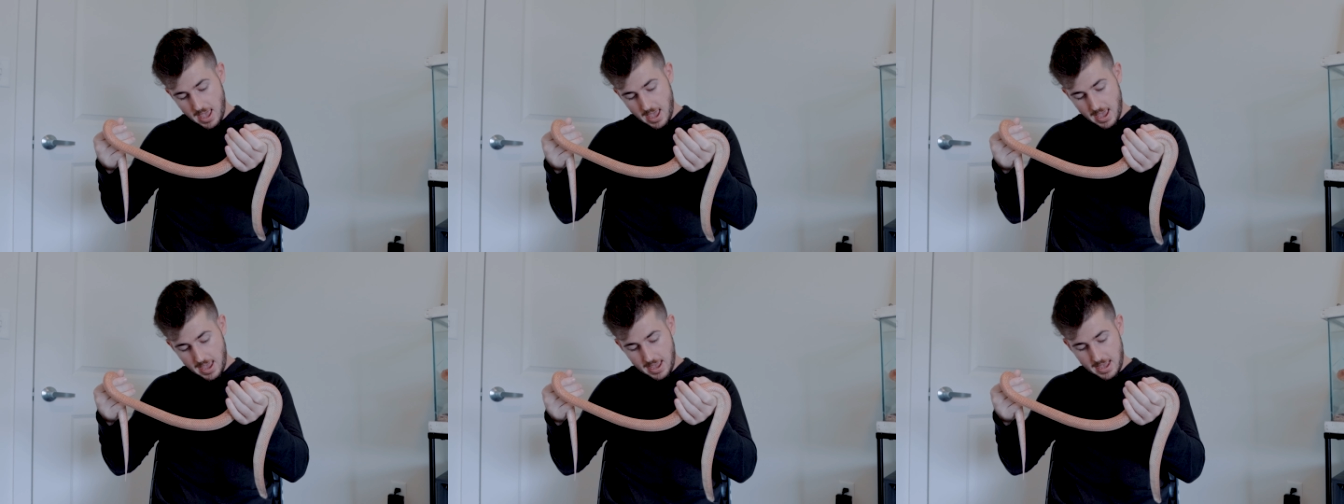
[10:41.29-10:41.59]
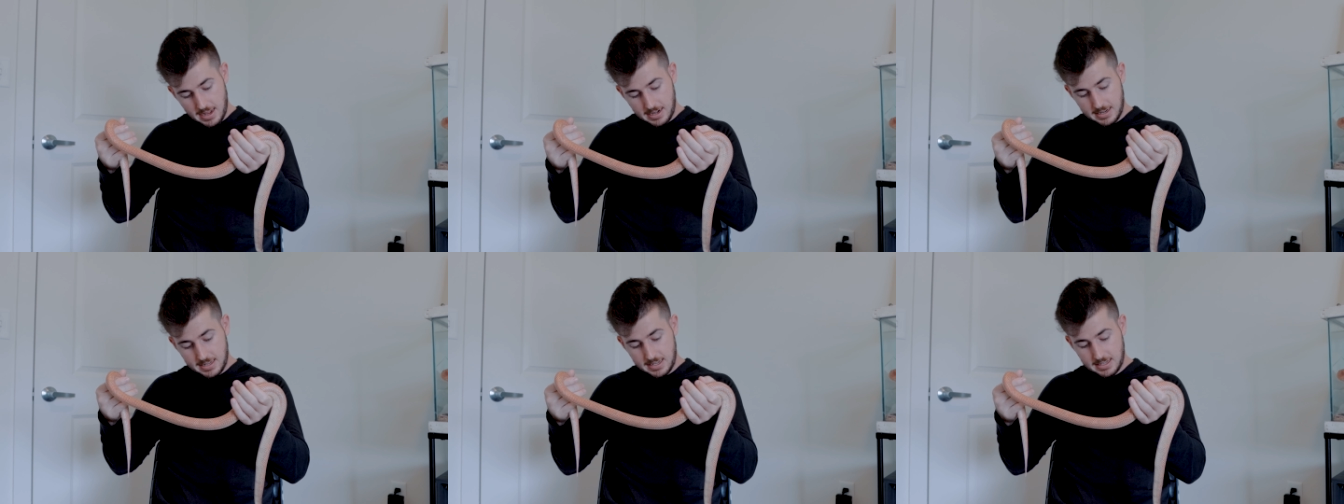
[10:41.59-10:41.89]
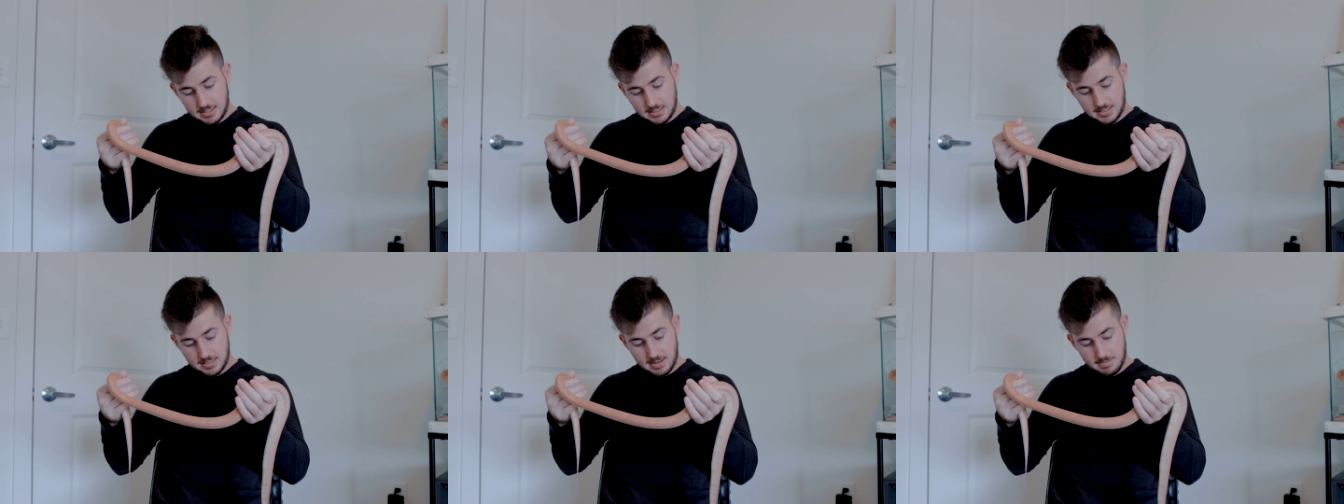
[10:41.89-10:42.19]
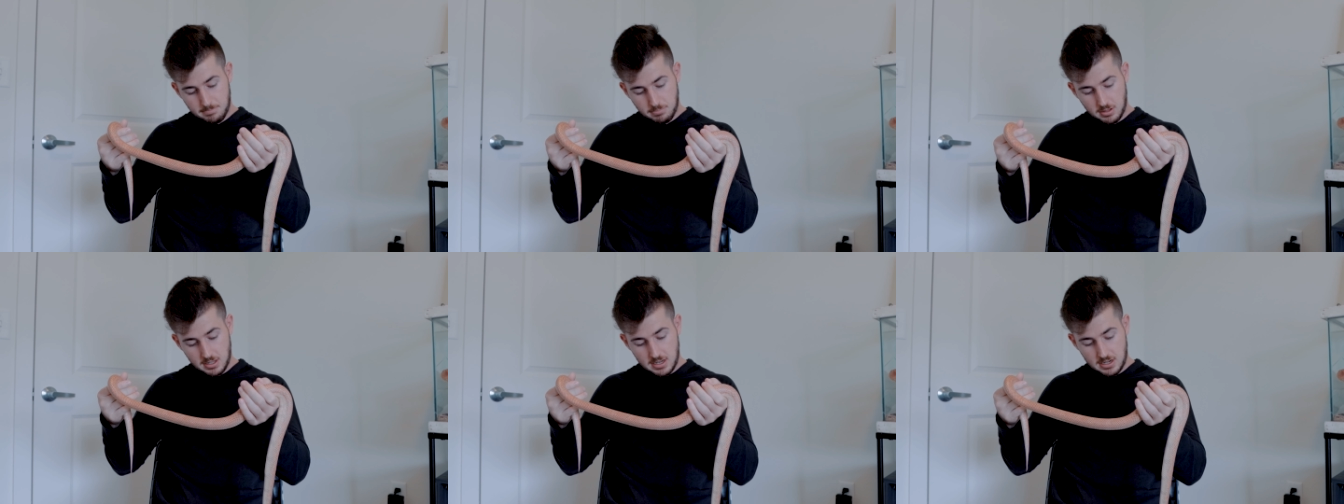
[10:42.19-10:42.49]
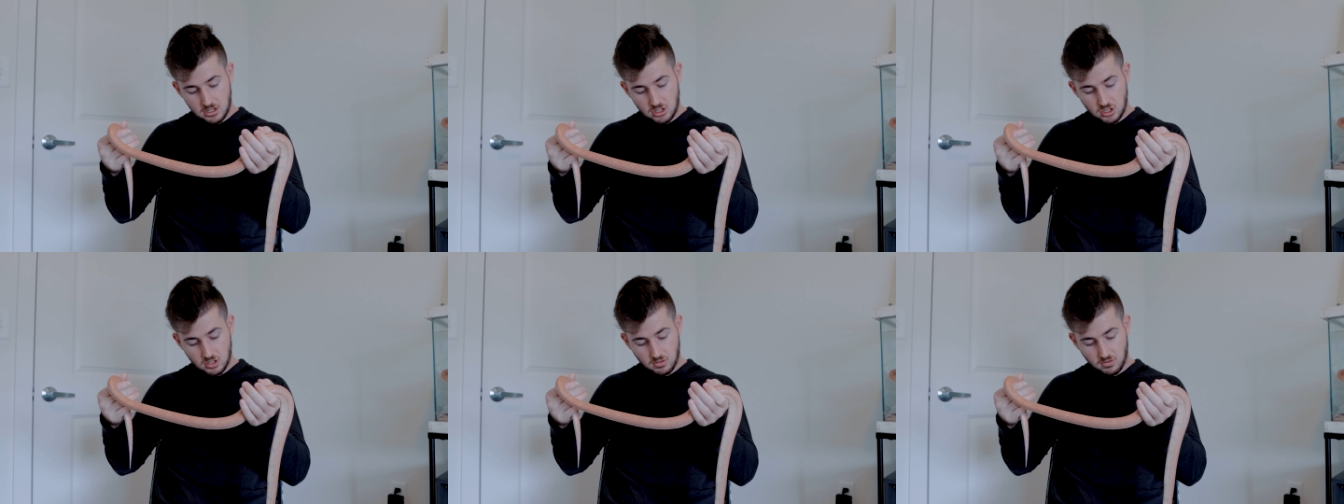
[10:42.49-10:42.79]
and he's
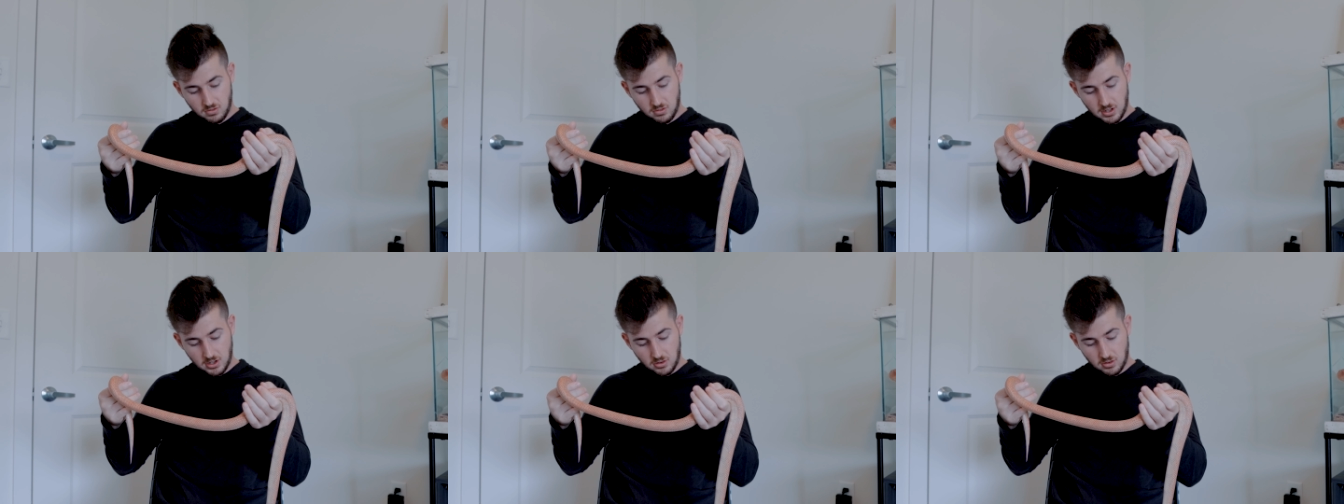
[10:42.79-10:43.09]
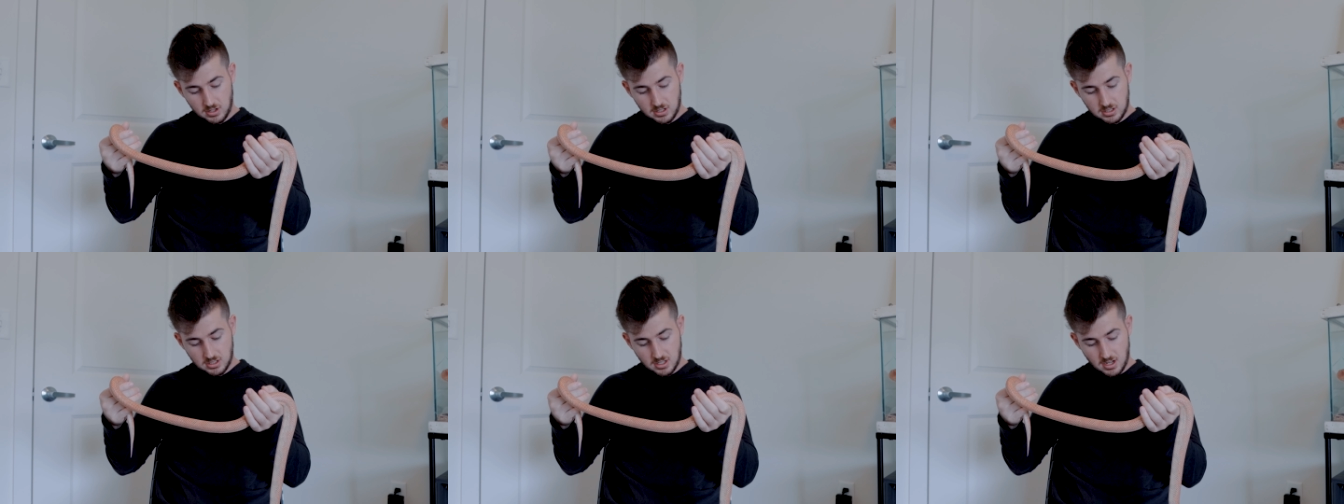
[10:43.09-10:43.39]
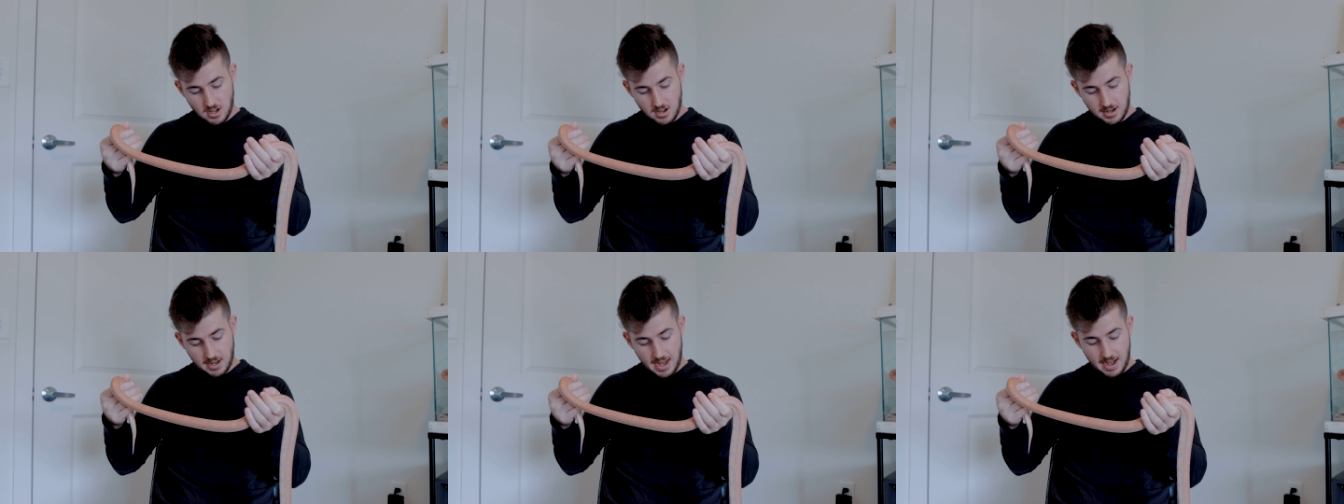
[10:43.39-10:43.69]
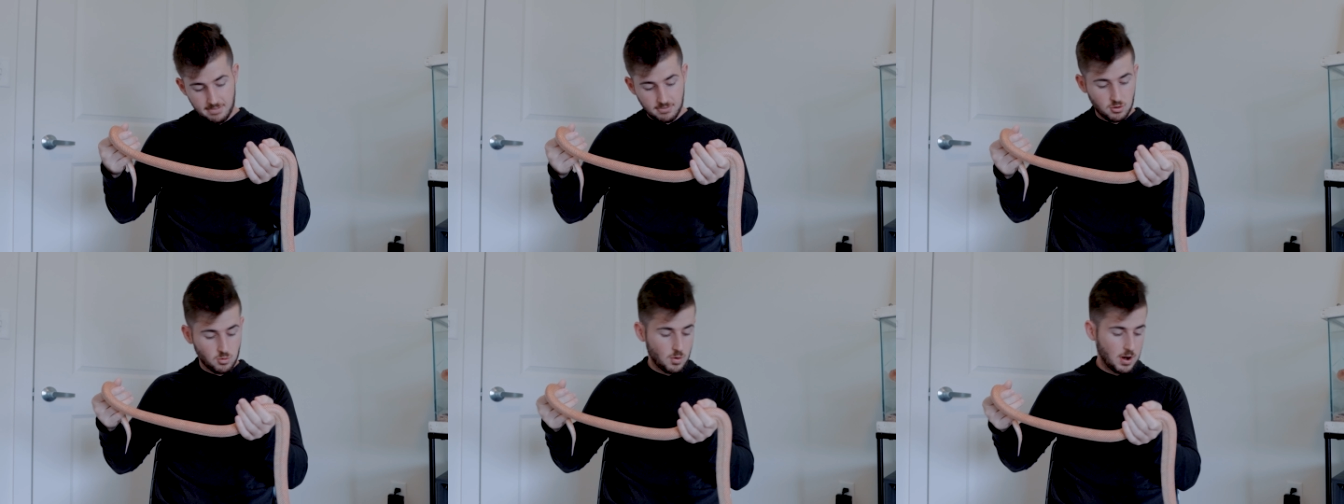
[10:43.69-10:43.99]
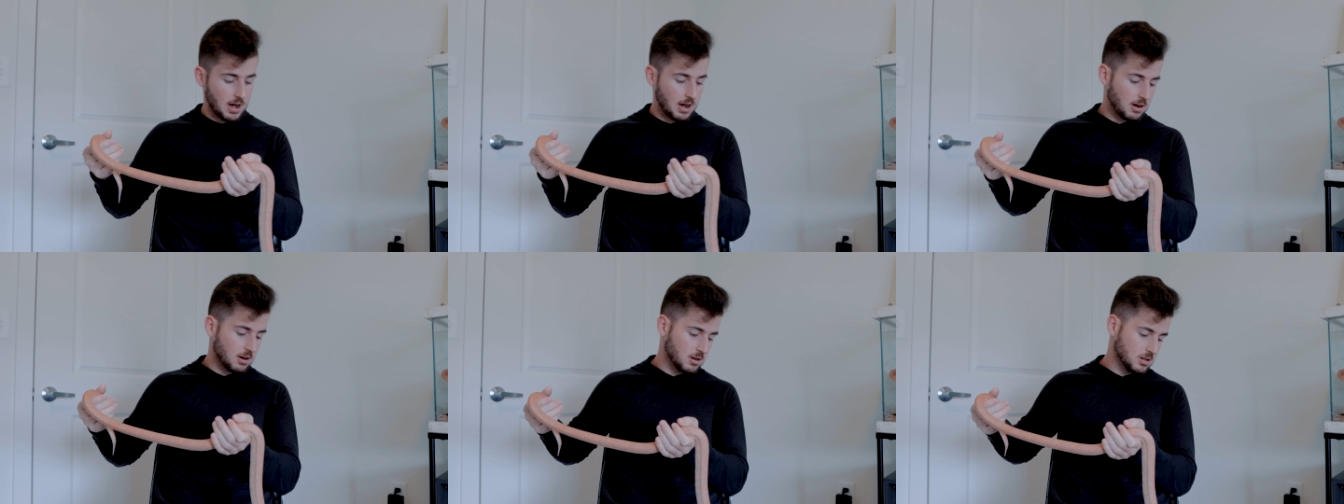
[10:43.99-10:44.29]
simply just flickering his tongue
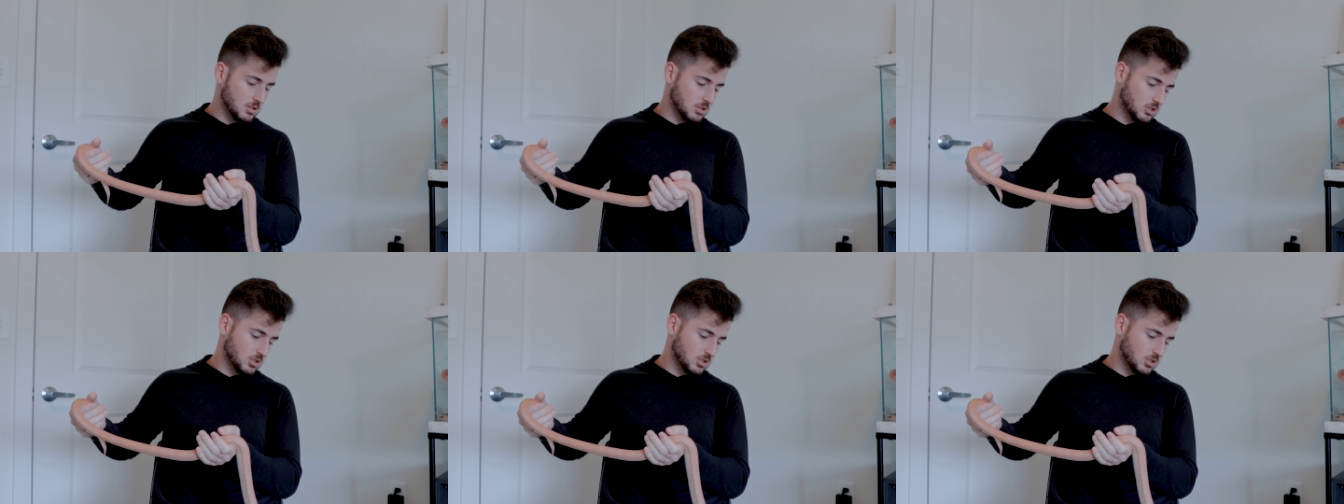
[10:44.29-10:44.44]
everywhere.